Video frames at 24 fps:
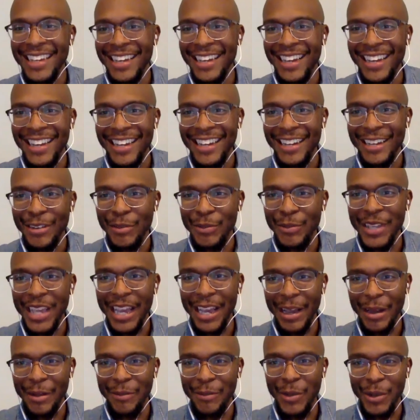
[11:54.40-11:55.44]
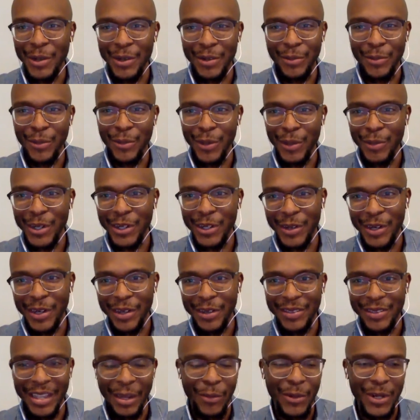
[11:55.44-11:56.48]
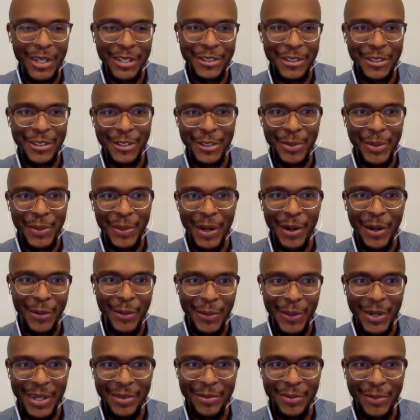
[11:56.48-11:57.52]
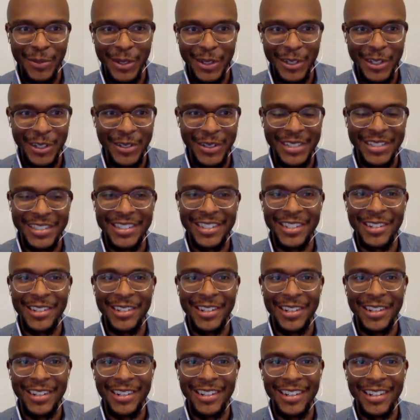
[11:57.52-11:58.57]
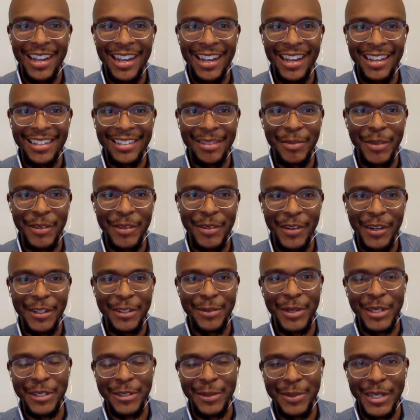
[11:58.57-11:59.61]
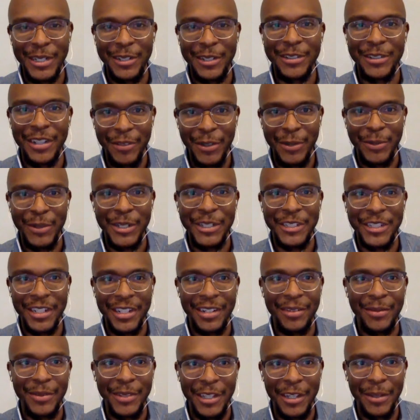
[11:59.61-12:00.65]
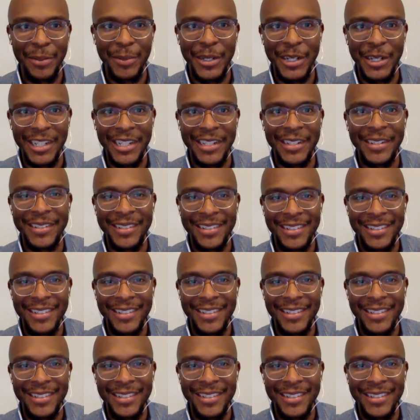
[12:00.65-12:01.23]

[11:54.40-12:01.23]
uh, yeah, we're, we're wondering like, what is your superpower? What, what do you consider uh, something very special about yourself you want to share with the community?